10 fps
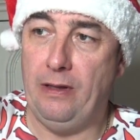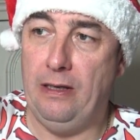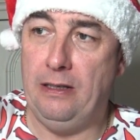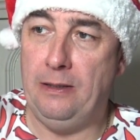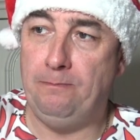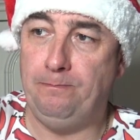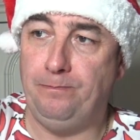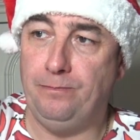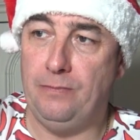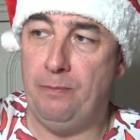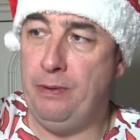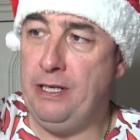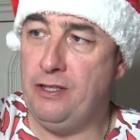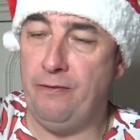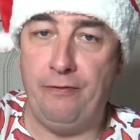A
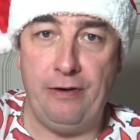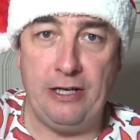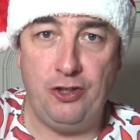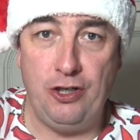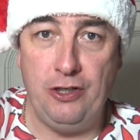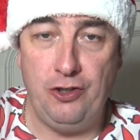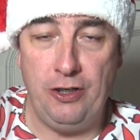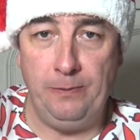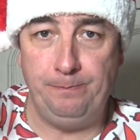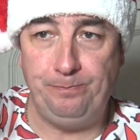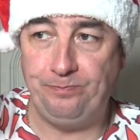piece of fresh ginger.